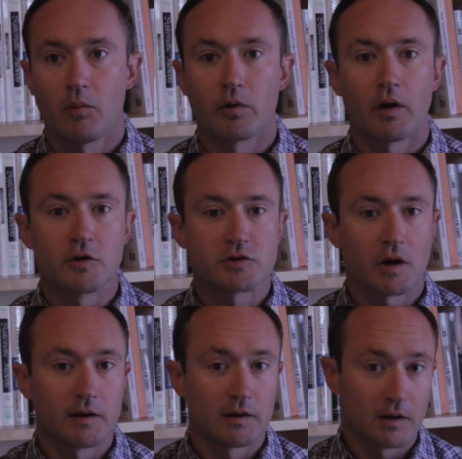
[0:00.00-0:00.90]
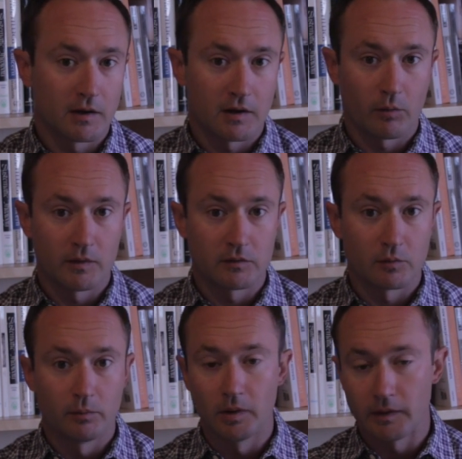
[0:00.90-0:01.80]
We're not trying to get anyone to
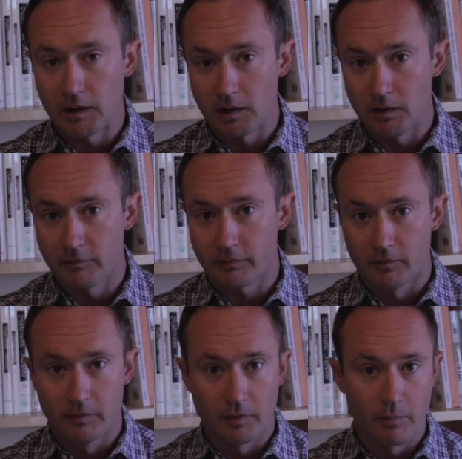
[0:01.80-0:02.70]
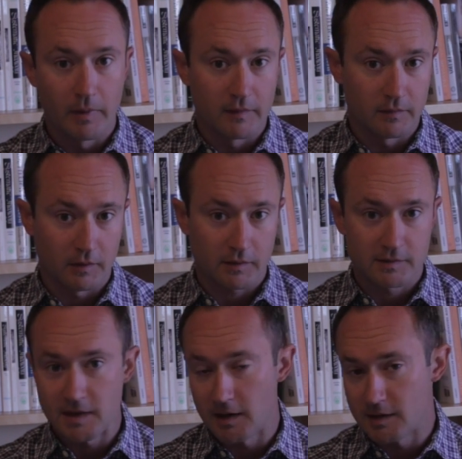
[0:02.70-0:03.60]
believe the basic
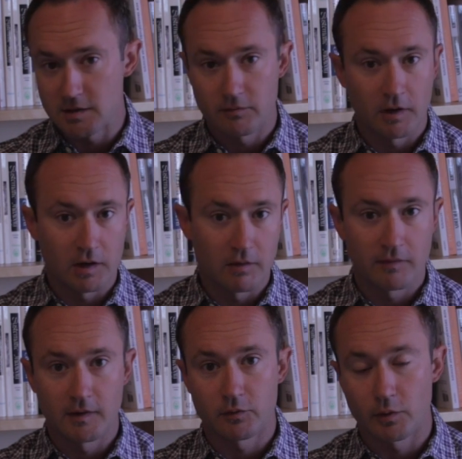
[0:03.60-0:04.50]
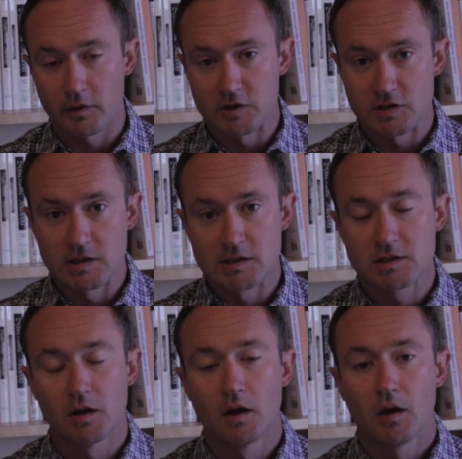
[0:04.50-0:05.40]
tenets of any of these
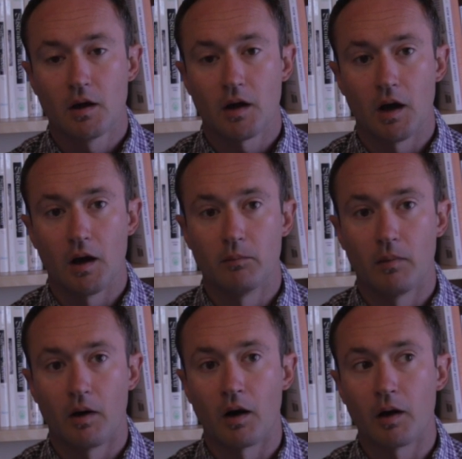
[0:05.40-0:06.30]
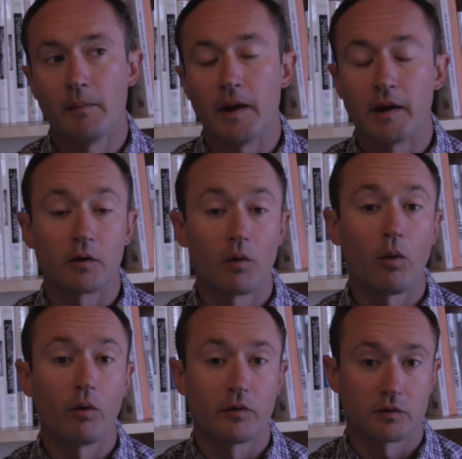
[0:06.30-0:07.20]
religions. Our main
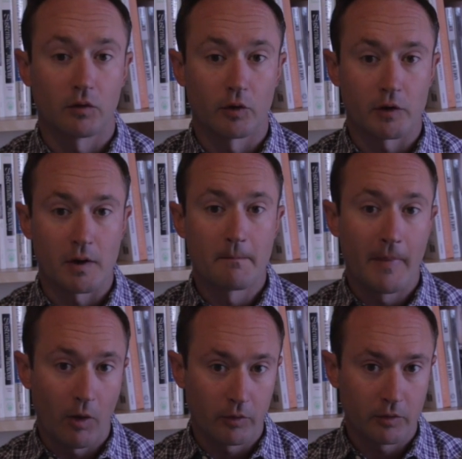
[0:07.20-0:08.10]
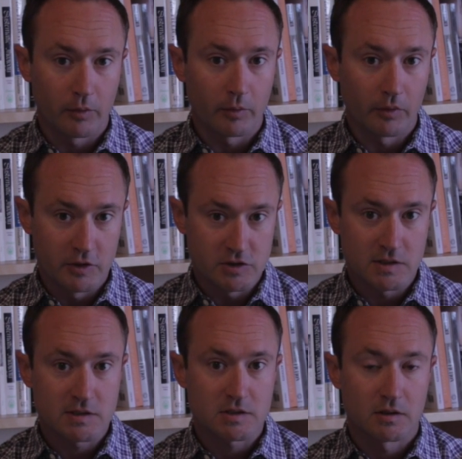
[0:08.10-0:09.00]
goal is to learn about the
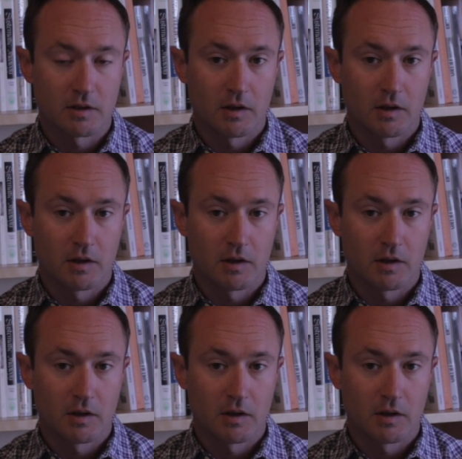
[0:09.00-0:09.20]
religions,